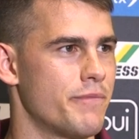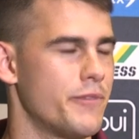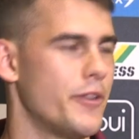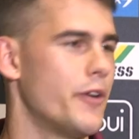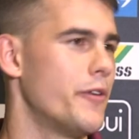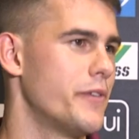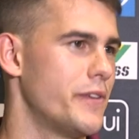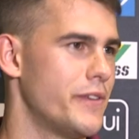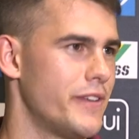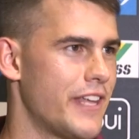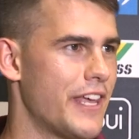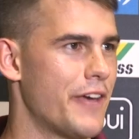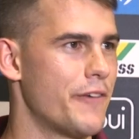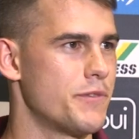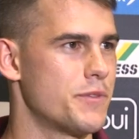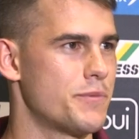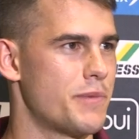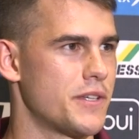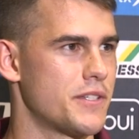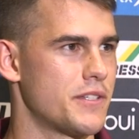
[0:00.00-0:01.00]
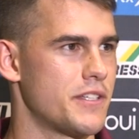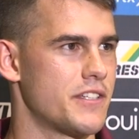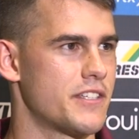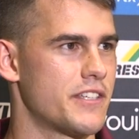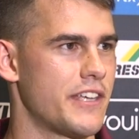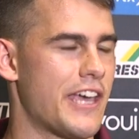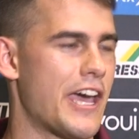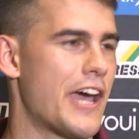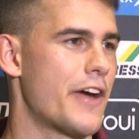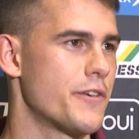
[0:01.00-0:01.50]
Especially you
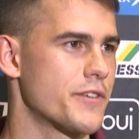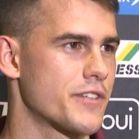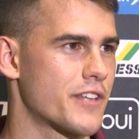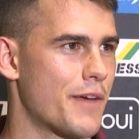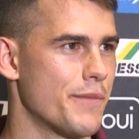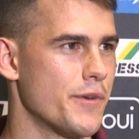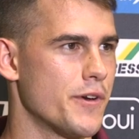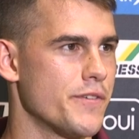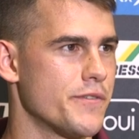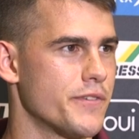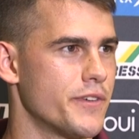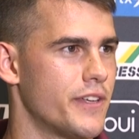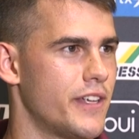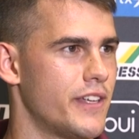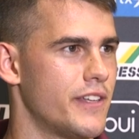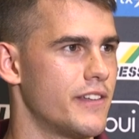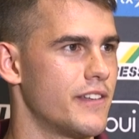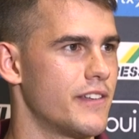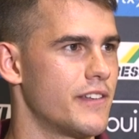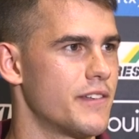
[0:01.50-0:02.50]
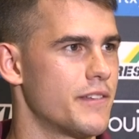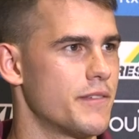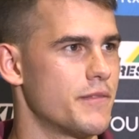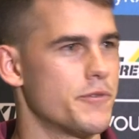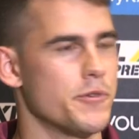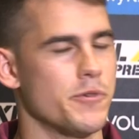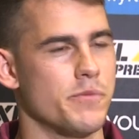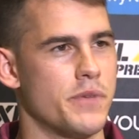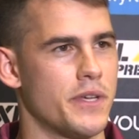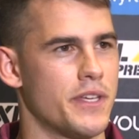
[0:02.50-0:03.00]
see Harris come over and
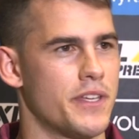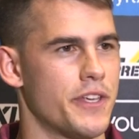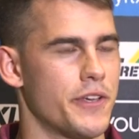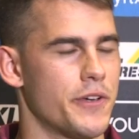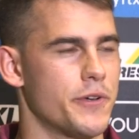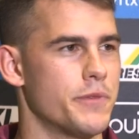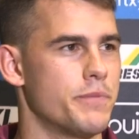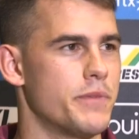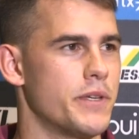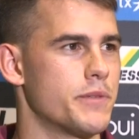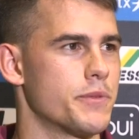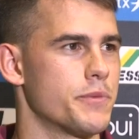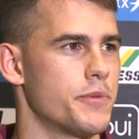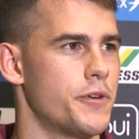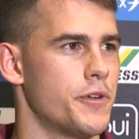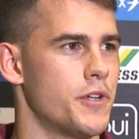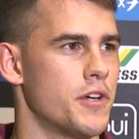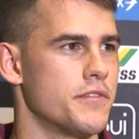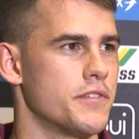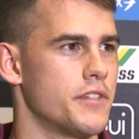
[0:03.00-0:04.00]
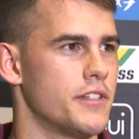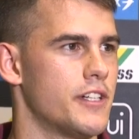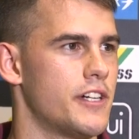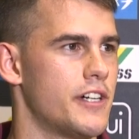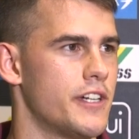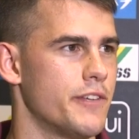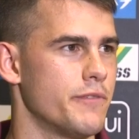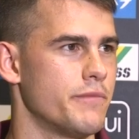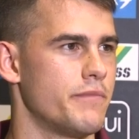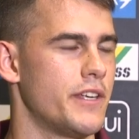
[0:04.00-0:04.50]
do a big kill, big spoil over the
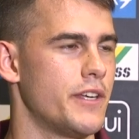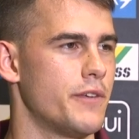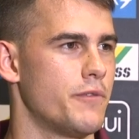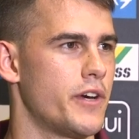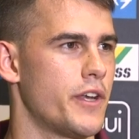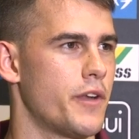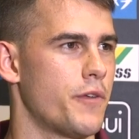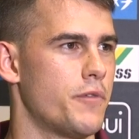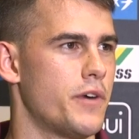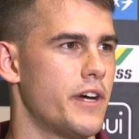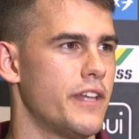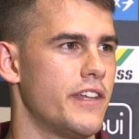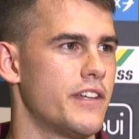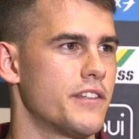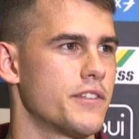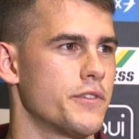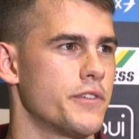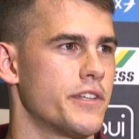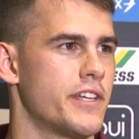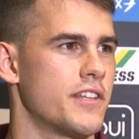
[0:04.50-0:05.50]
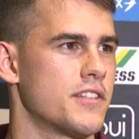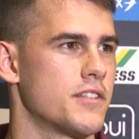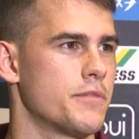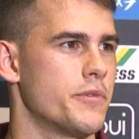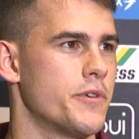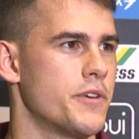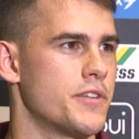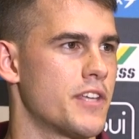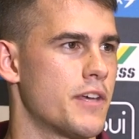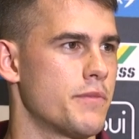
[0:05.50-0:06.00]
line in a one-on-one, that sort of gets the
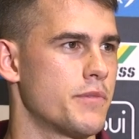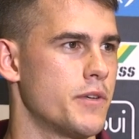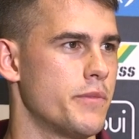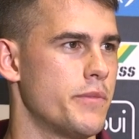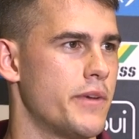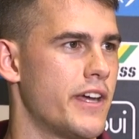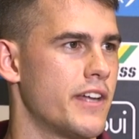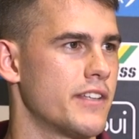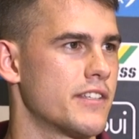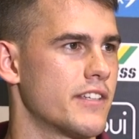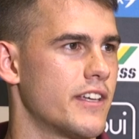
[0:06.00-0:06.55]
boys up and about.